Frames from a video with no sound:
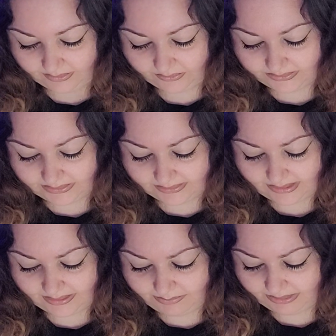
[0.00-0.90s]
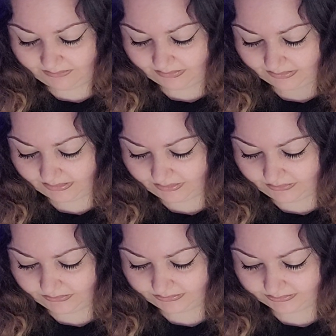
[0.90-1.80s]
Who's this enemy of the
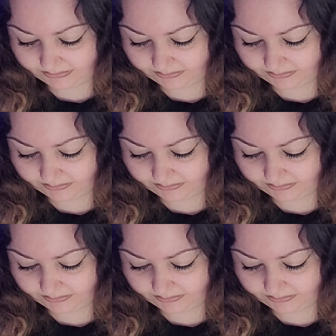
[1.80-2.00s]
Leos?